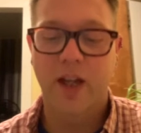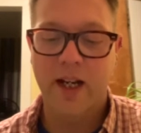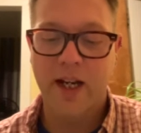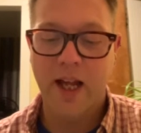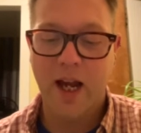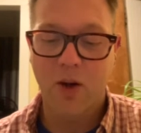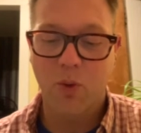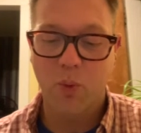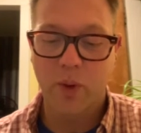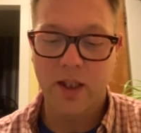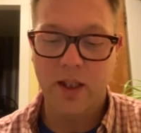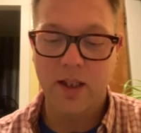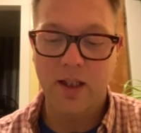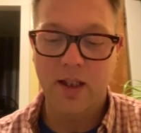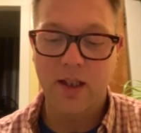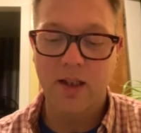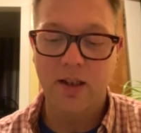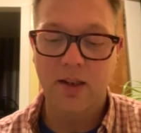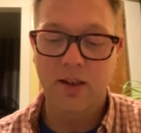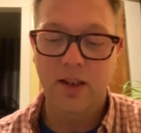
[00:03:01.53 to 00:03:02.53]
how we
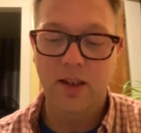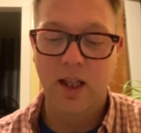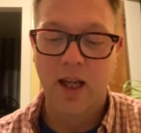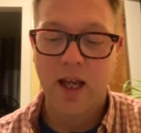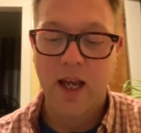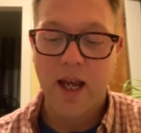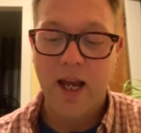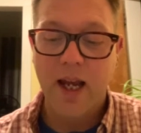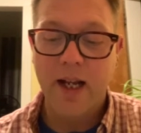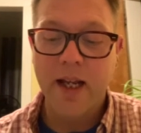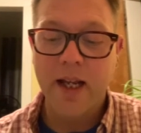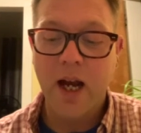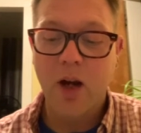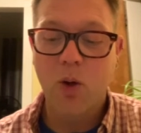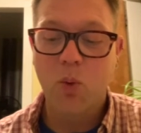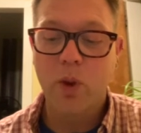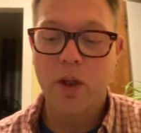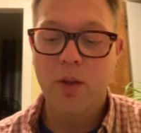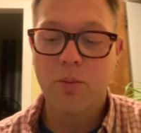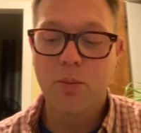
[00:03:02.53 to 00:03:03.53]
heal, and how
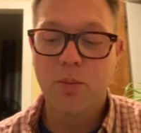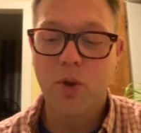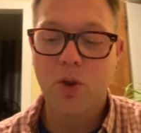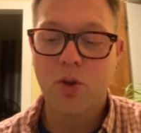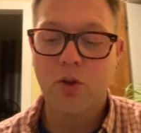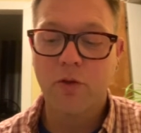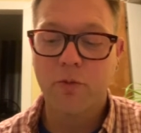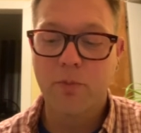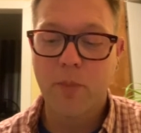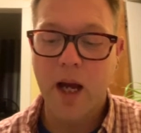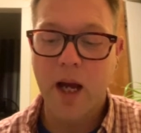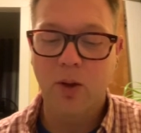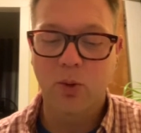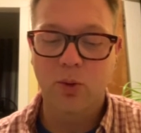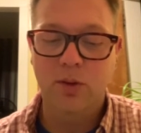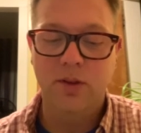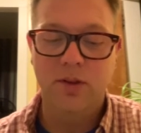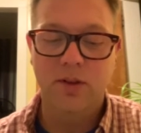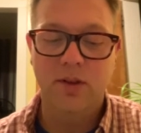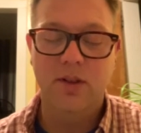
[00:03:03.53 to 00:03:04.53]
we move
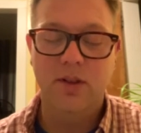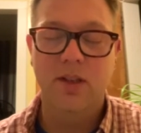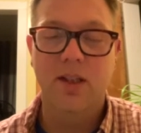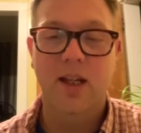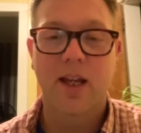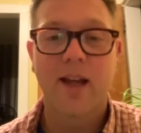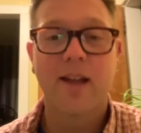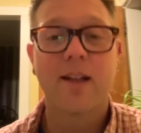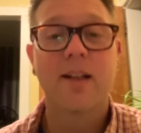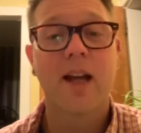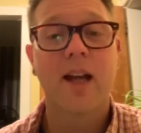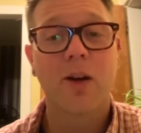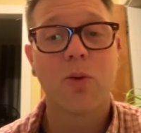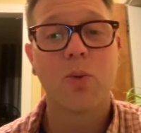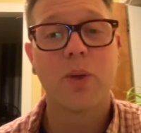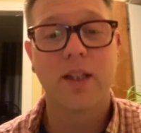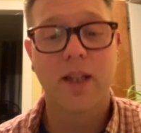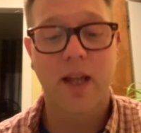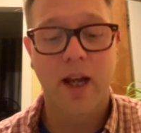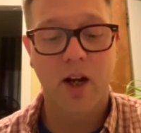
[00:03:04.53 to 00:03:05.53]
mountains and how
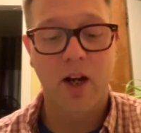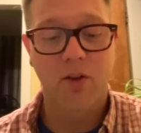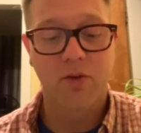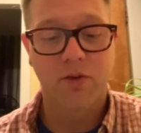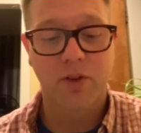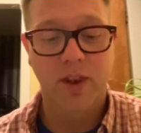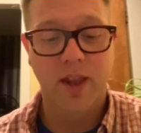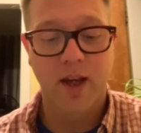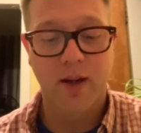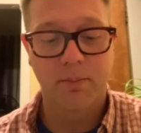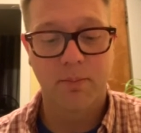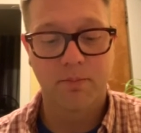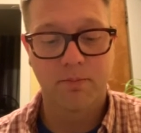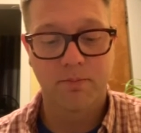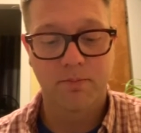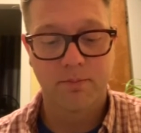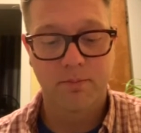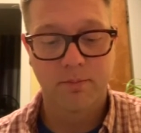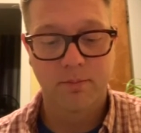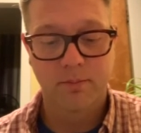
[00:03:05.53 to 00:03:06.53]
we care for them.
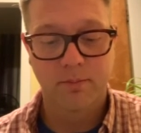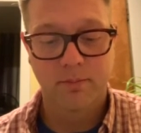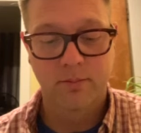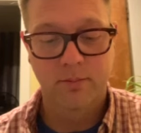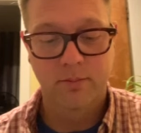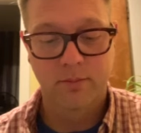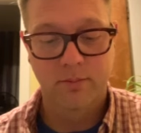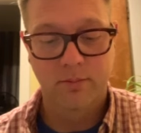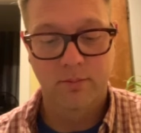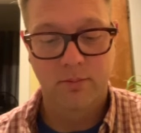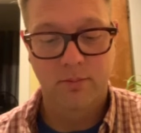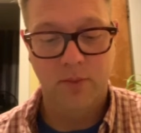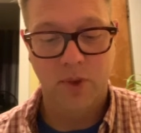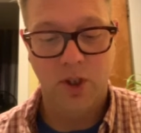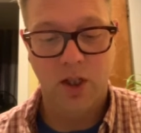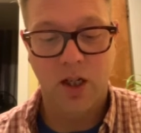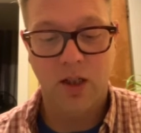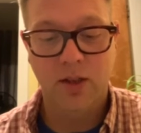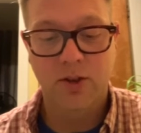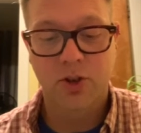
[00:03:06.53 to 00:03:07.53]

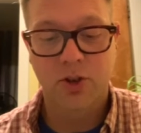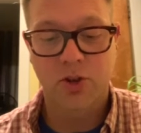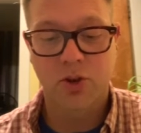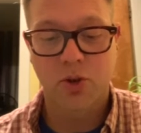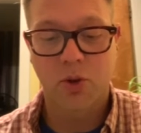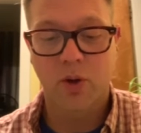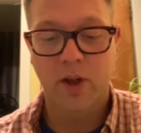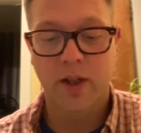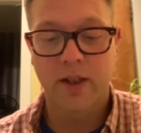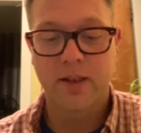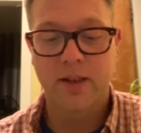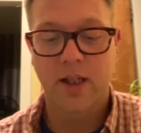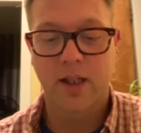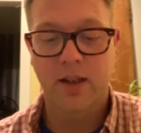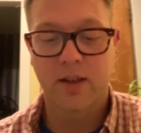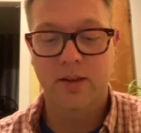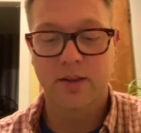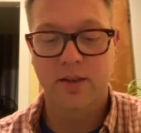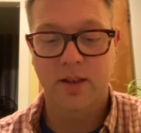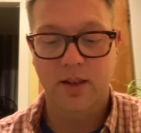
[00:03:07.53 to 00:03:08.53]
God's story
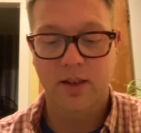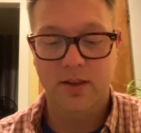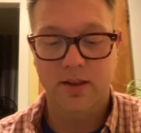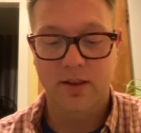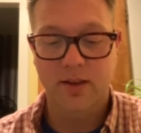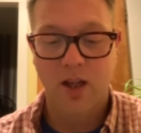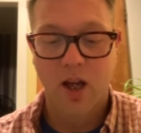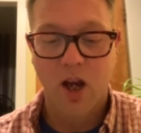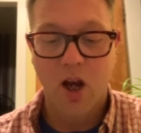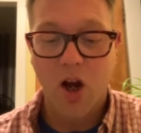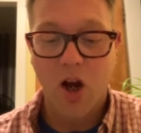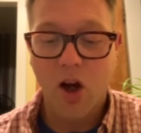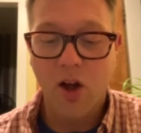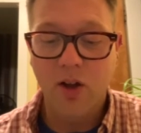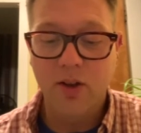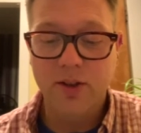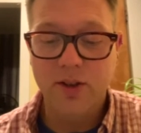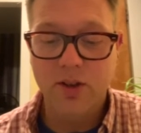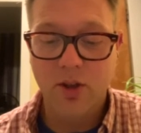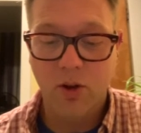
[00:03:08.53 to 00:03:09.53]
tells us
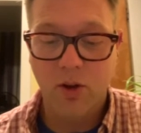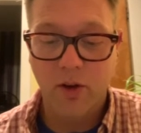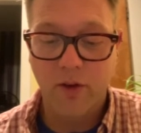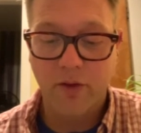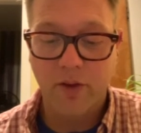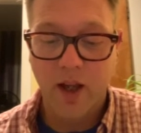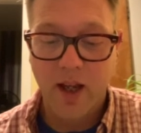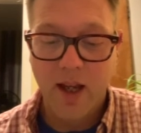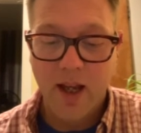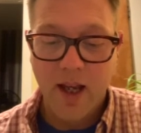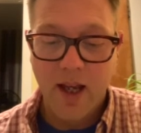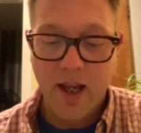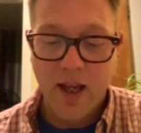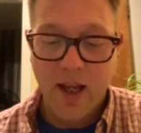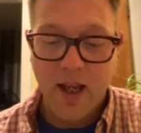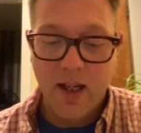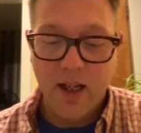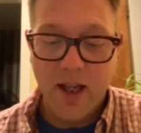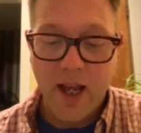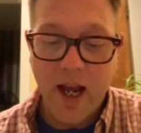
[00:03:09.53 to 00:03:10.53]
also of
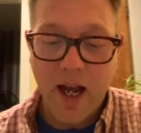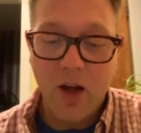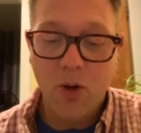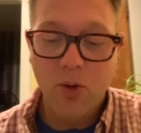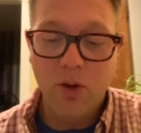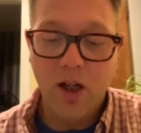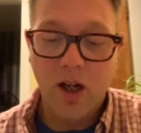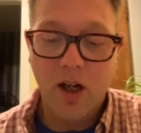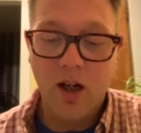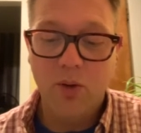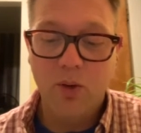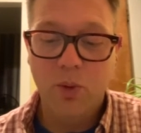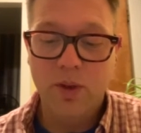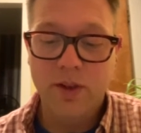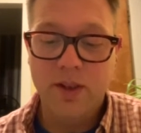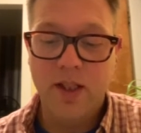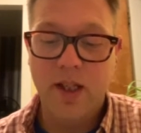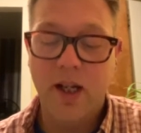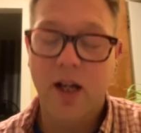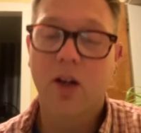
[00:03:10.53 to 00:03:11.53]
how God
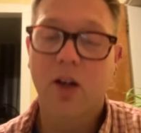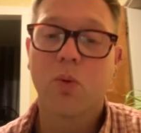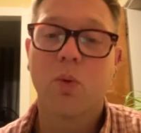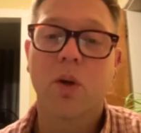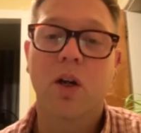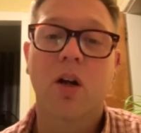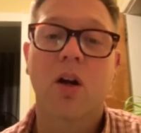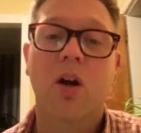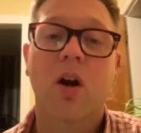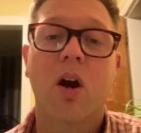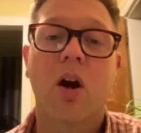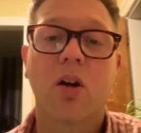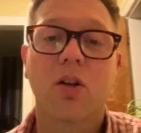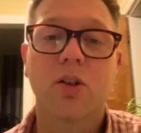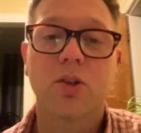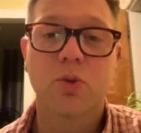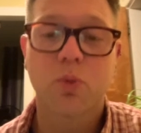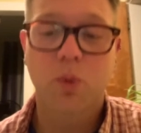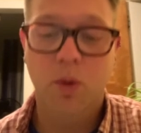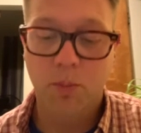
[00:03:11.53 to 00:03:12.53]
was there when our
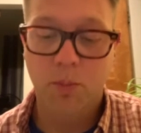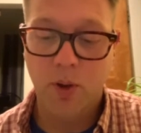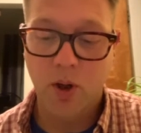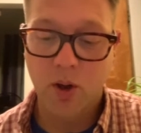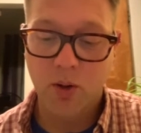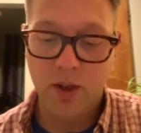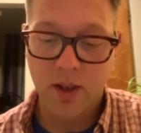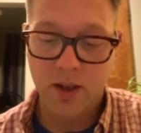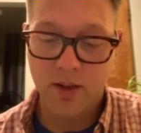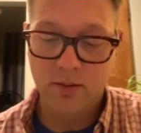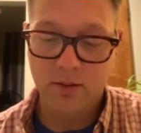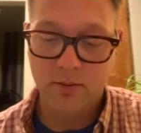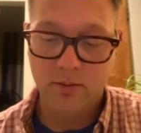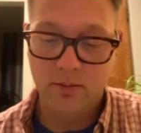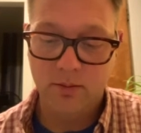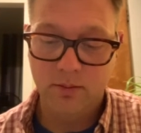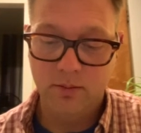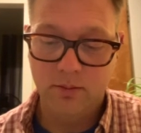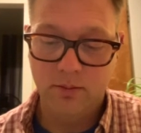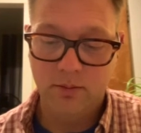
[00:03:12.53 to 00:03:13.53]
hearts were broken,
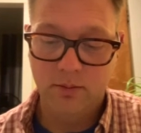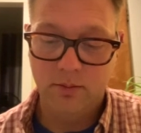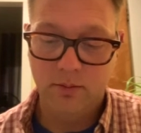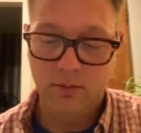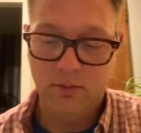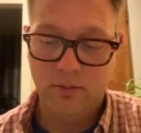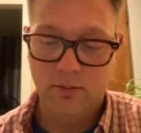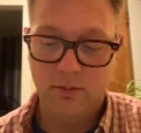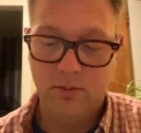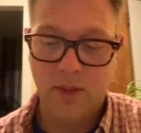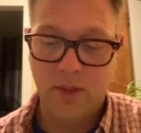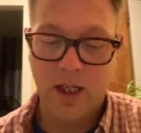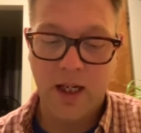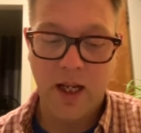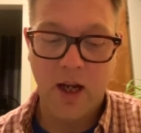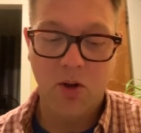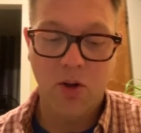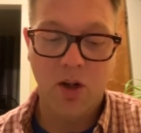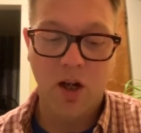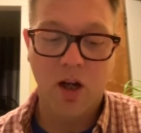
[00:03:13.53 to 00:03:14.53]
and
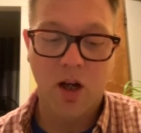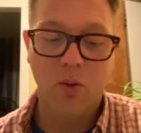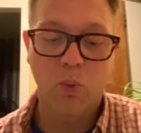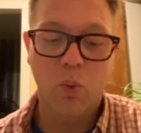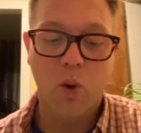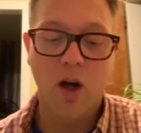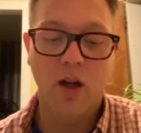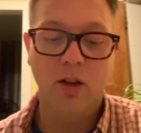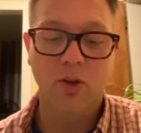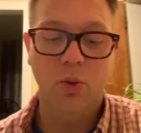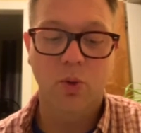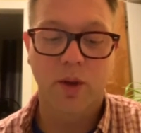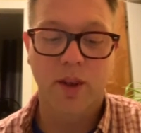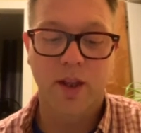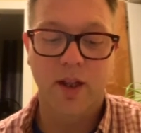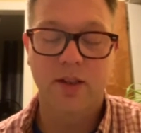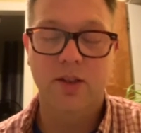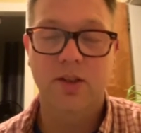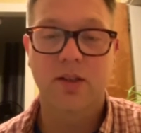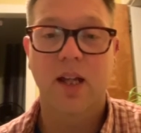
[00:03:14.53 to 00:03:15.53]
how God walked with
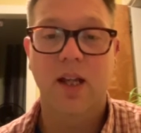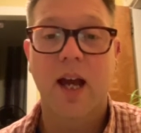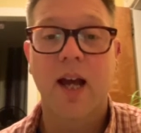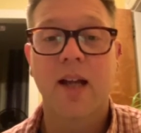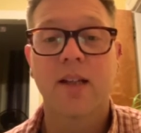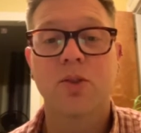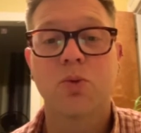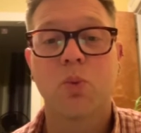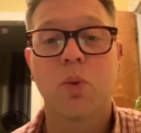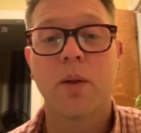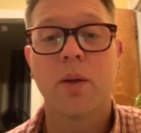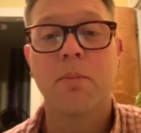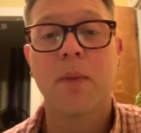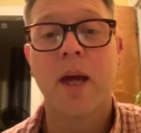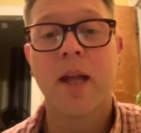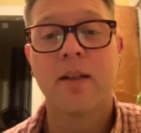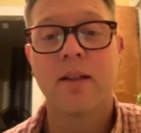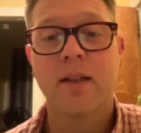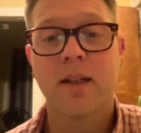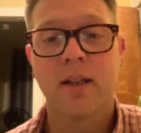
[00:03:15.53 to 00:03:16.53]
us as we
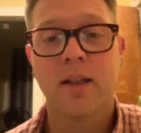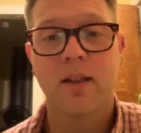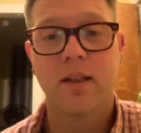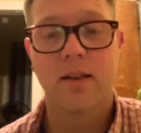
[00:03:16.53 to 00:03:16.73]
mended.